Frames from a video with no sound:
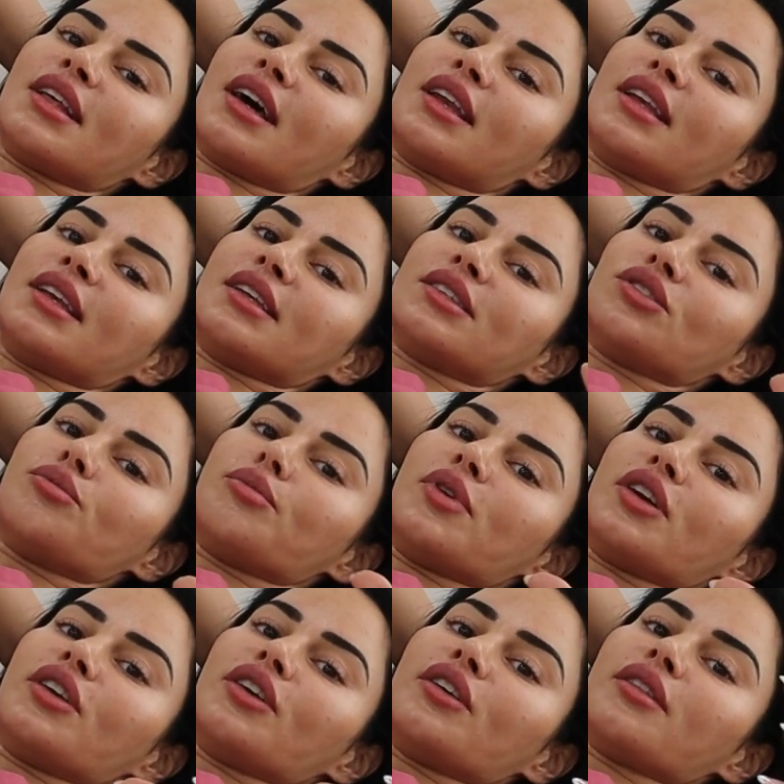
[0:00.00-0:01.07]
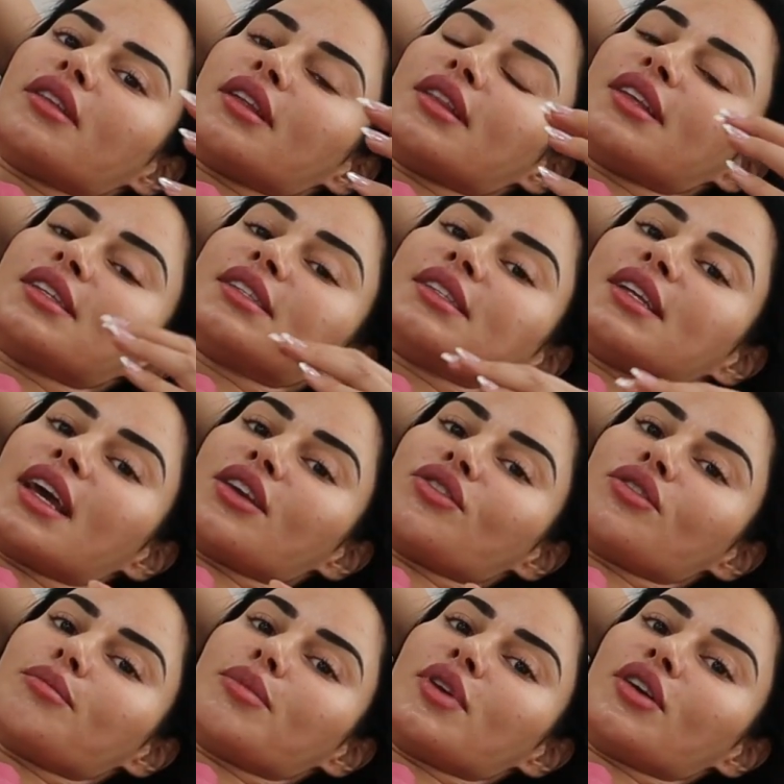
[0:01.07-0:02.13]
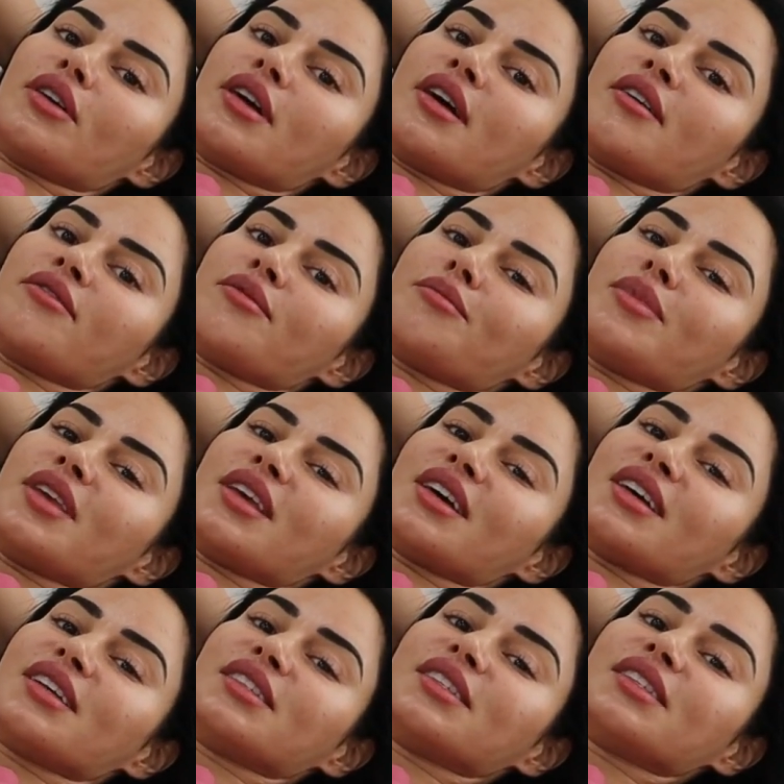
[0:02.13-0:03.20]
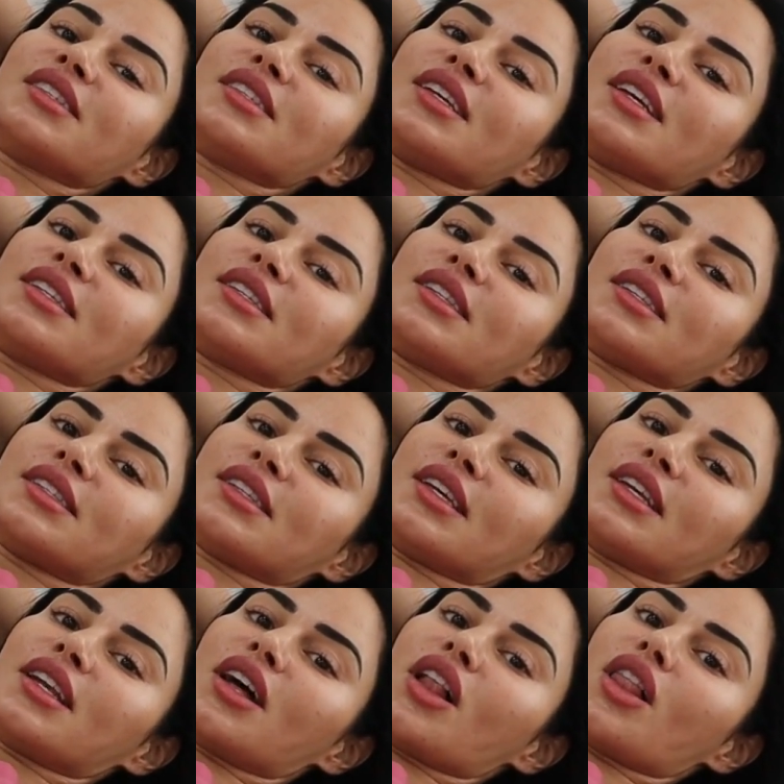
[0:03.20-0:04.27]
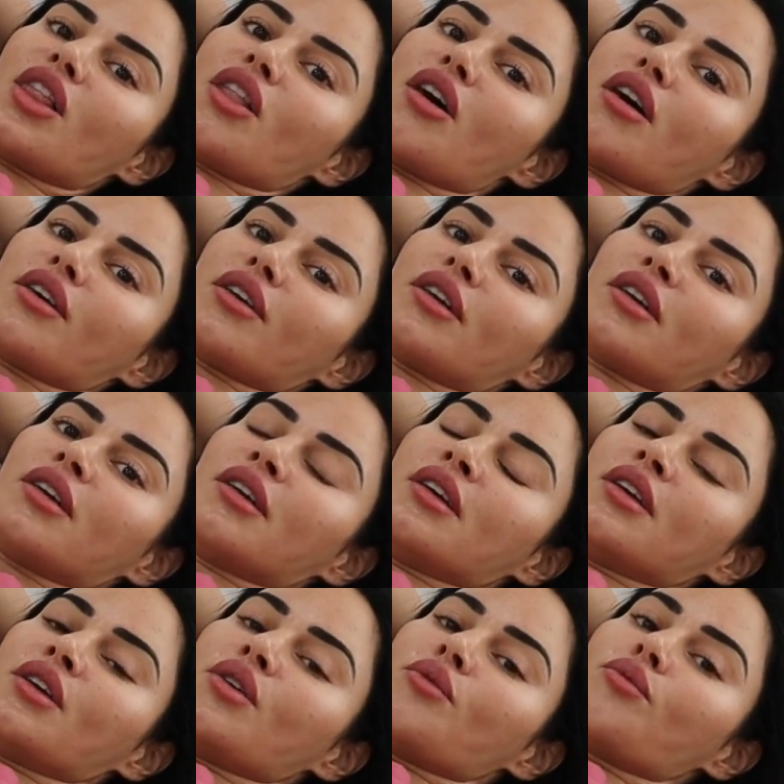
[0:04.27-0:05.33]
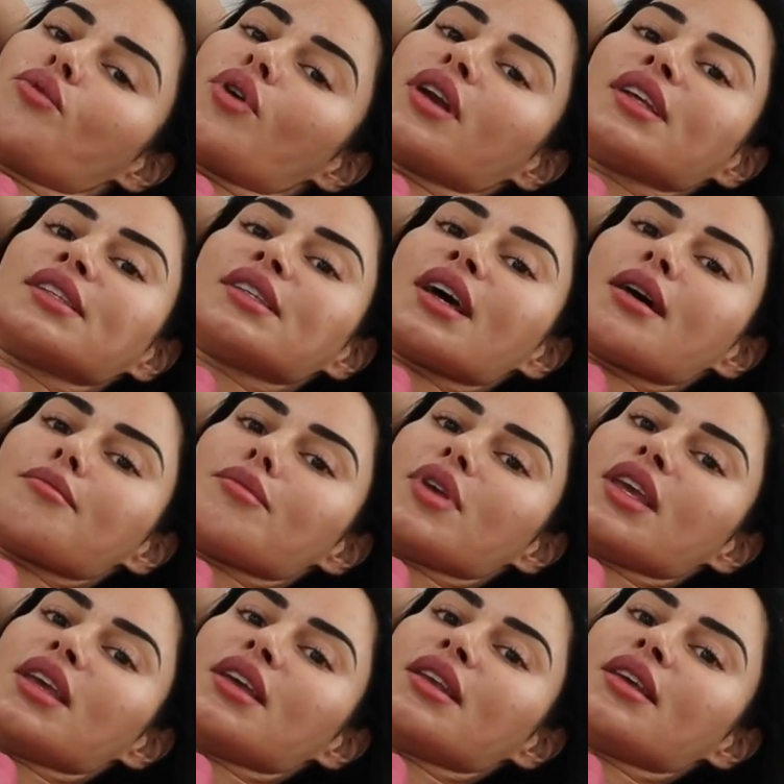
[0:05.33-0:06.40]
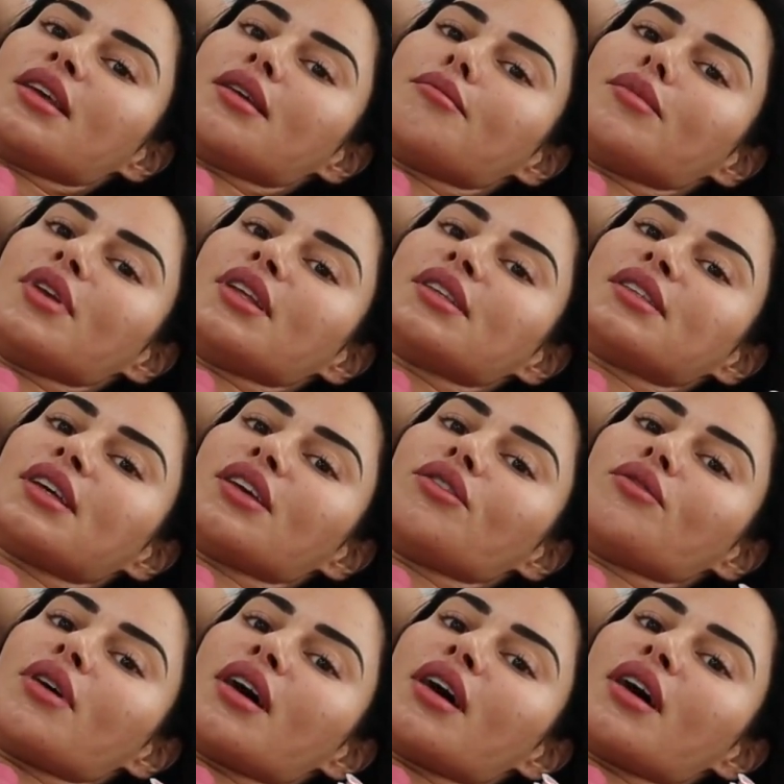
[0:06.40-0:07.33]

that is superior than the standard PRF because it stays in the skin longer. What does that mean? It means that you